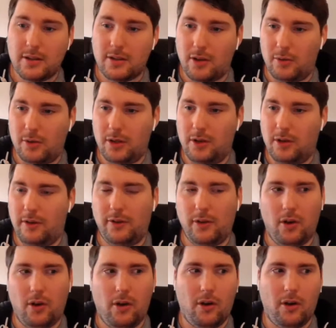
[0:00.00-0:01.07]
So, you know, if
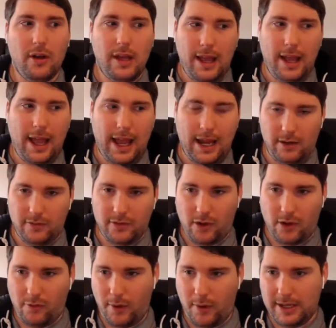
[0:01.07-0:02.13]
you're head of
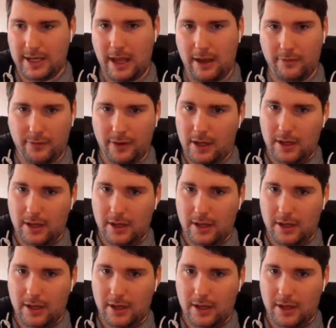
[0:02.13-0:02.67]
software dev,